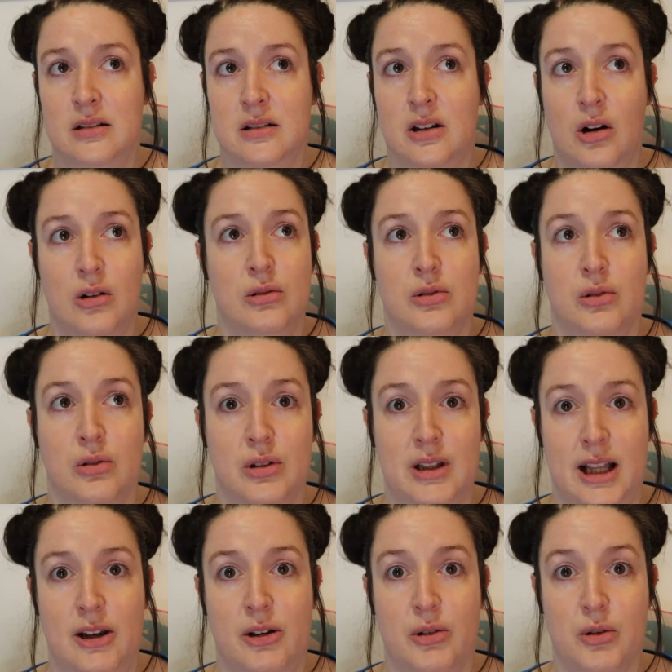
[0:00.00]
gold or
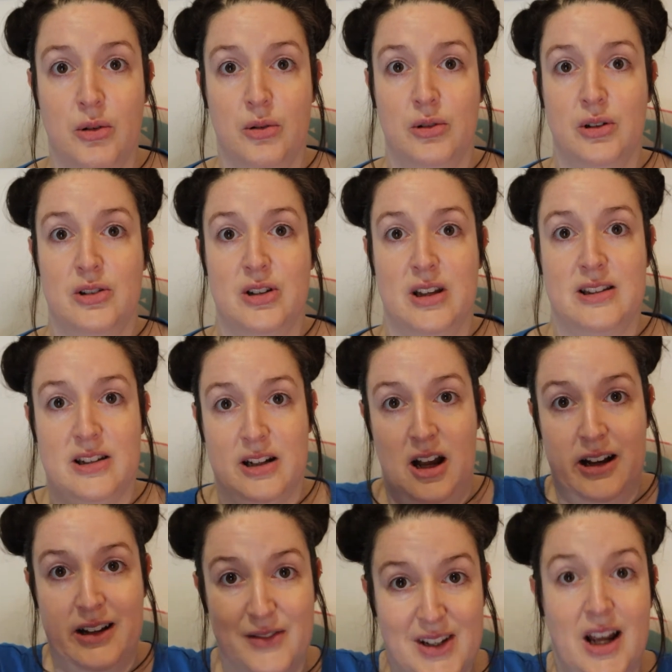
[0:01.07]
yellow cord just to
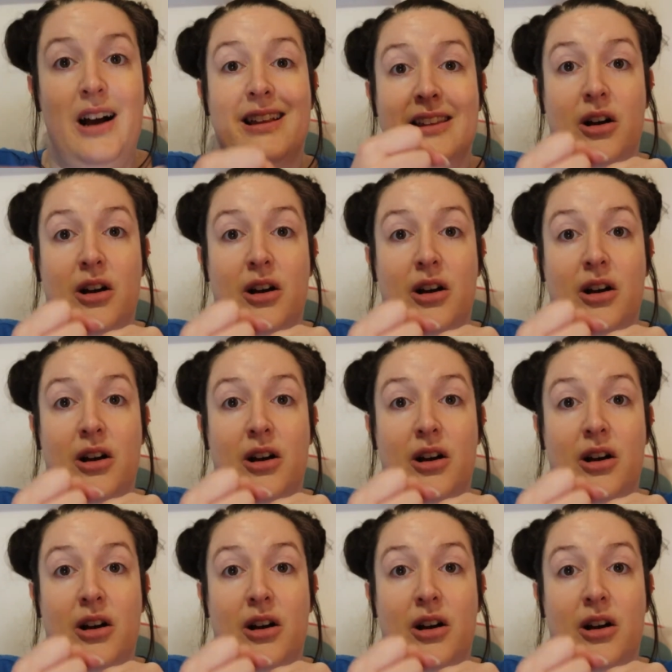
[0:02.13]
kind of tie